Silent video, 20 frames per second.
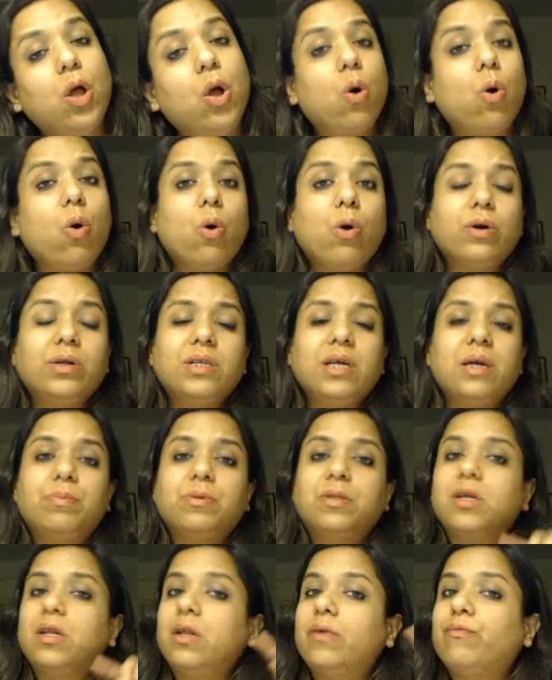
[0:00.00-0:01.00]
or the
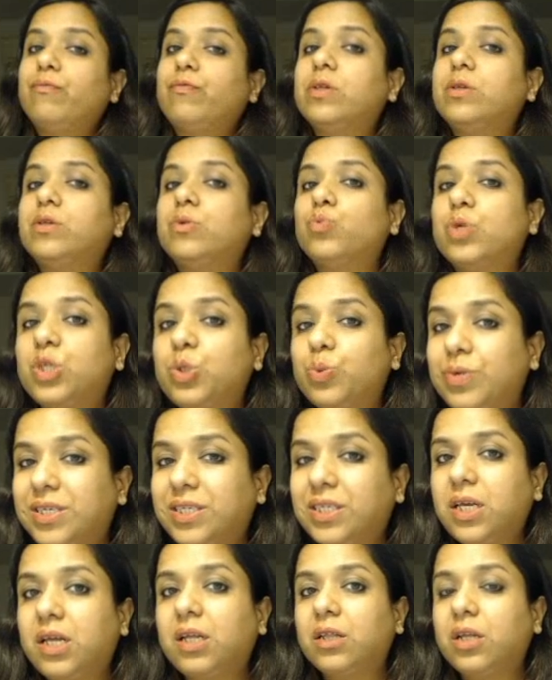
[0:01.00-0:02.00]
epithelium which we
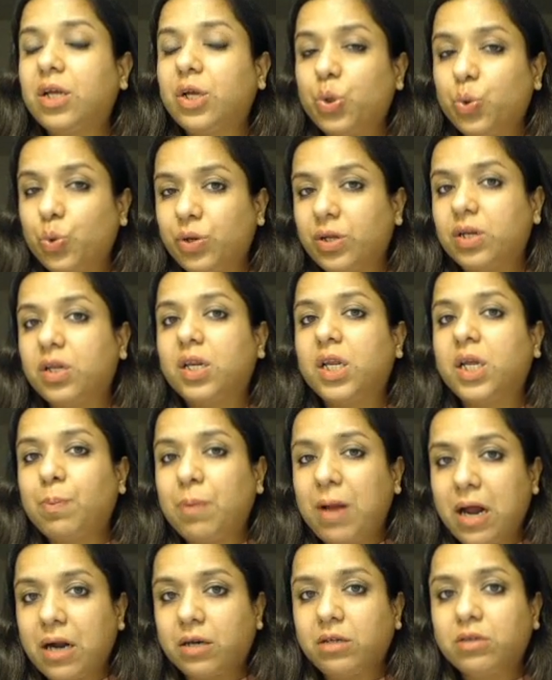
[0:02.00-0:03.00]
see in the urinary
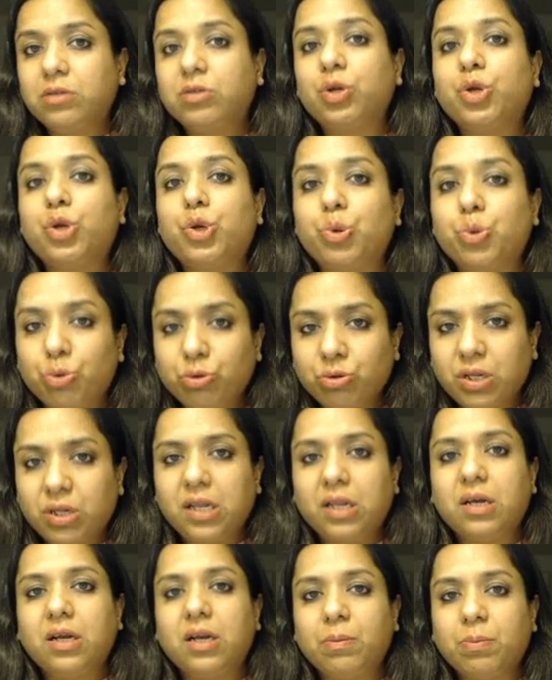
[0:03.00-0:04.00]
bladder, the
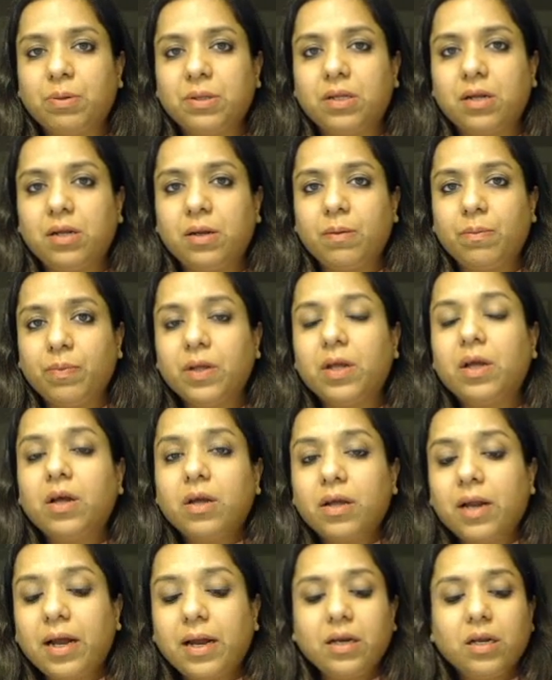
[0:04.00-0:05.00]
urothelial epithelium,
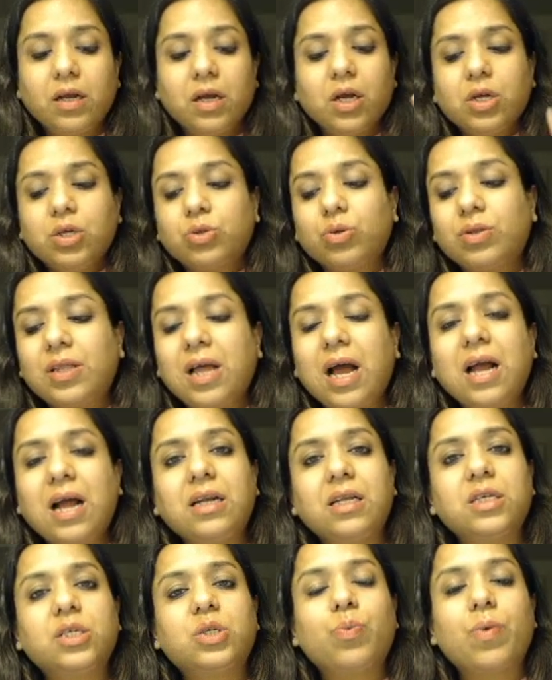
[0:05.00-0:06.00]
right? So that
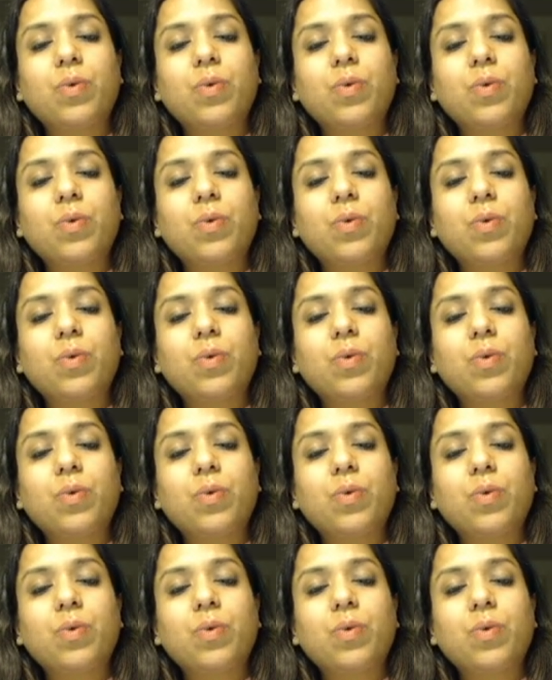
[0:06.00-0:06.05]
is